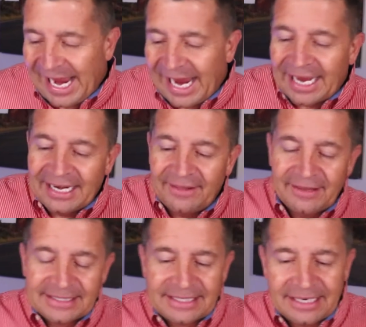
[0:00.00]
And
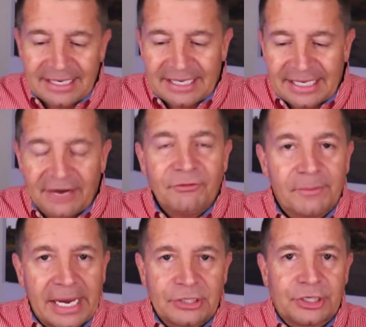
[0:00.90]
the the
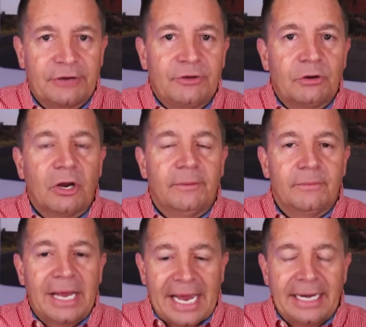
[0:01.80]
information, if you
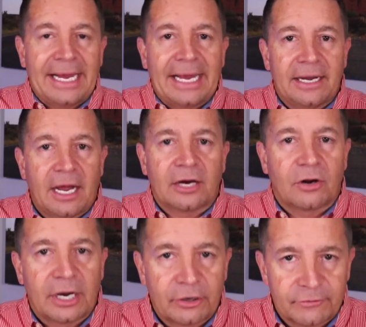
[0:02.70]
come hat in hand, not
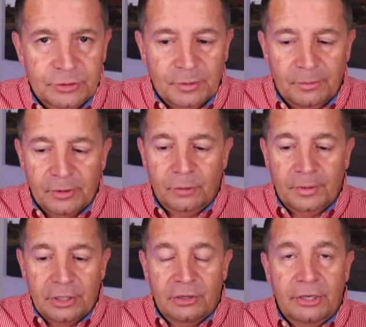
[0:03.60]
crying over spilt milk,
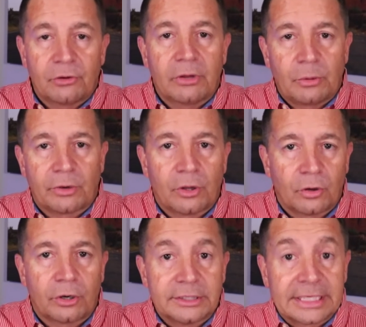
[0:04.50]
but you literally want to
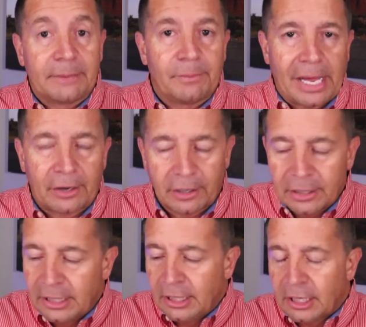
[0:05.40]
learn to get better,
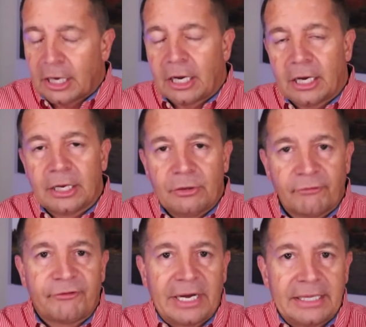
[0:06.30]
uh, you'll
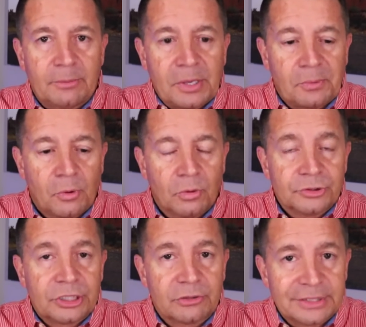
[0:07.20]
find that people will
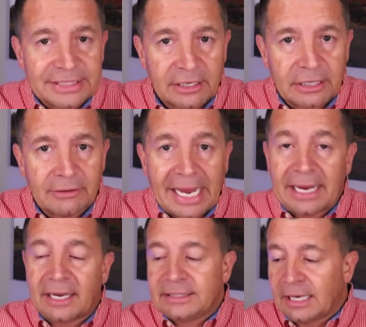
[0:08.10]
generally tell you,
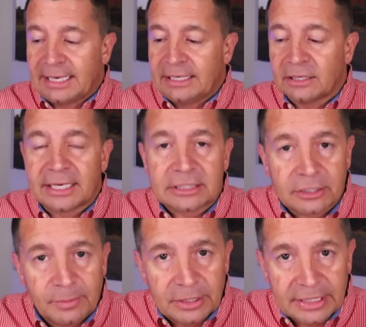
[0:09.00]
hey, I, I didn't like the
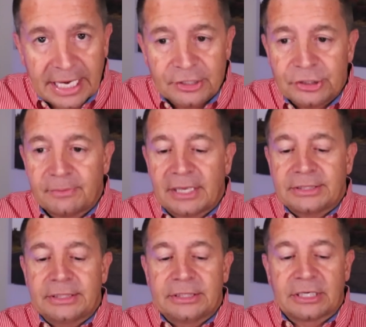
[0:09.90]
communication
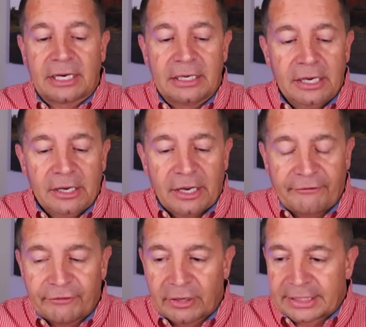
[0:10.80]
message. I,
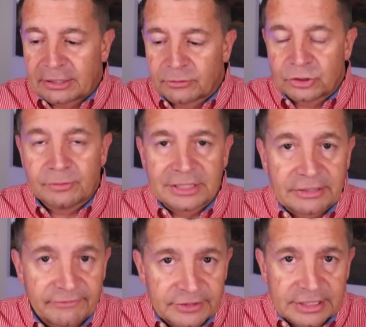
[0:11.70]
I felt like there was too
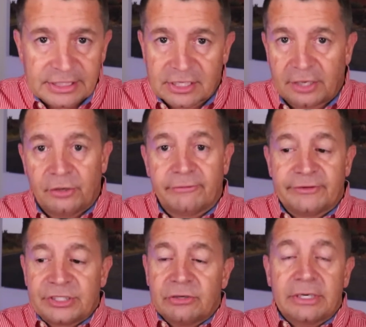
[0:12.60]
much emphasis on new
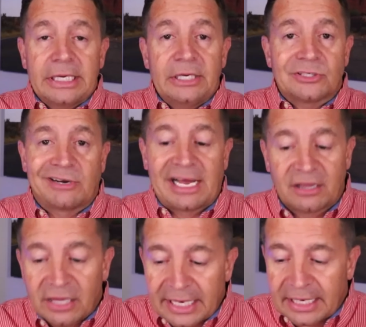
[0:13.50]
facilities or
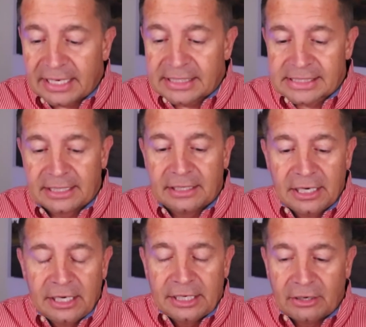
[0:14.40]
athletics. And,
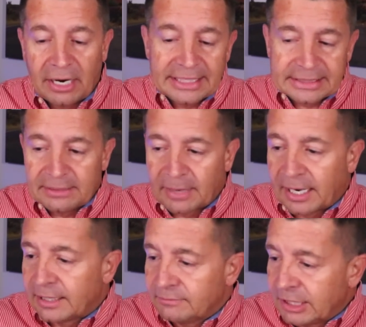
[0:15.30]
you know, I see
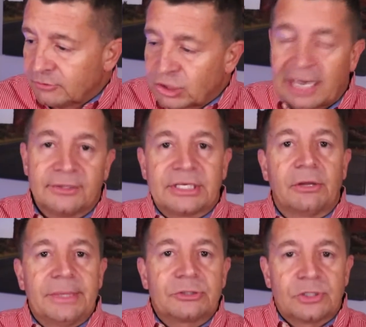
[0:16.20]
my, you know, child's
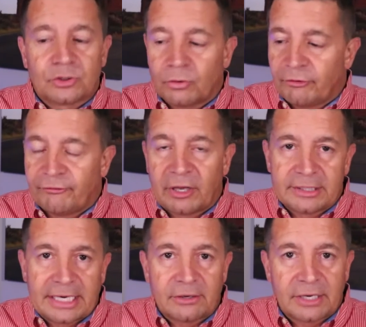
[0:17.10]
elementary school
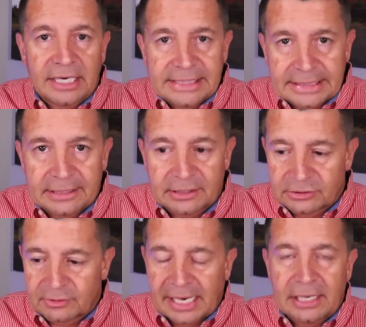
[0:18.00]
falling down around his
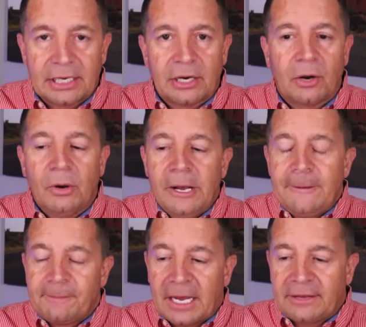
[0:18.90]
ears, right? You know,
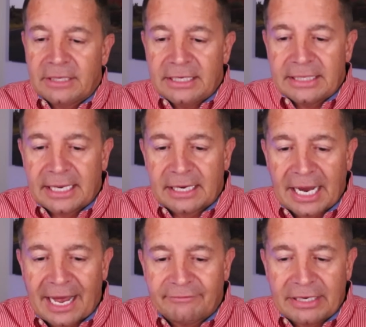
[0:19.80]
I think that
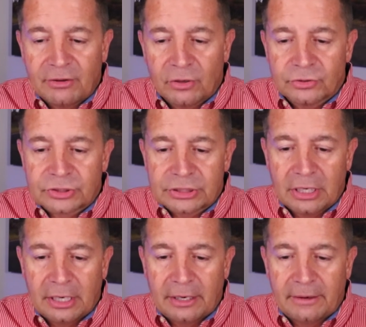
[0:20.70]
having those
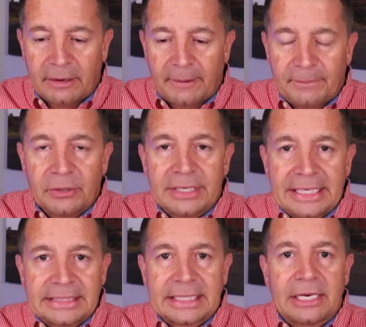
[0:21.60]
uh,
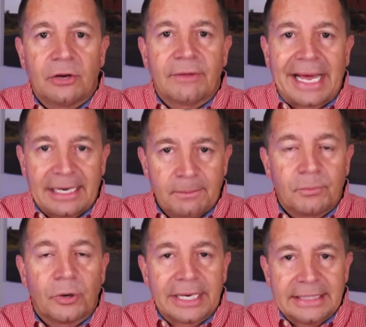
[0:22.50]
ability to hear that
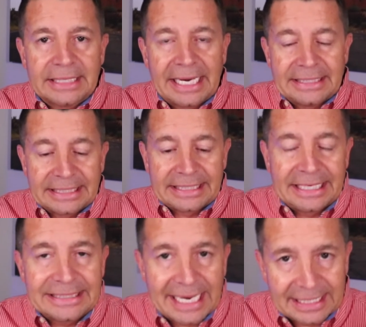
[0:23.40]
input and, and to
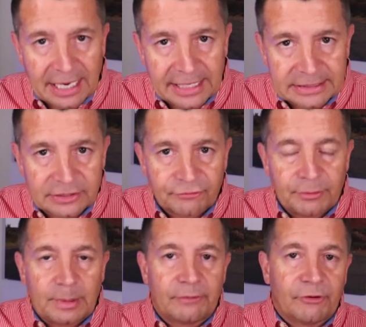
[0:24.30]
get that guidance
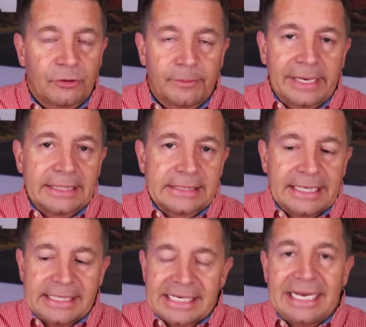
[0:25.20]
from your voter base
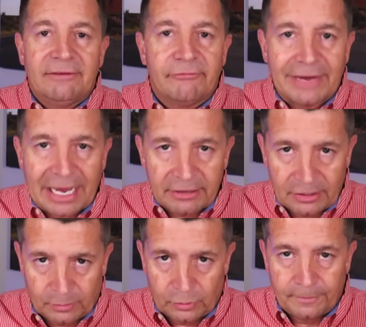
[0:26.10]
is
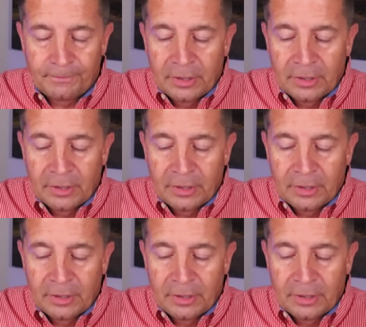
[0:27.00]
invaluable.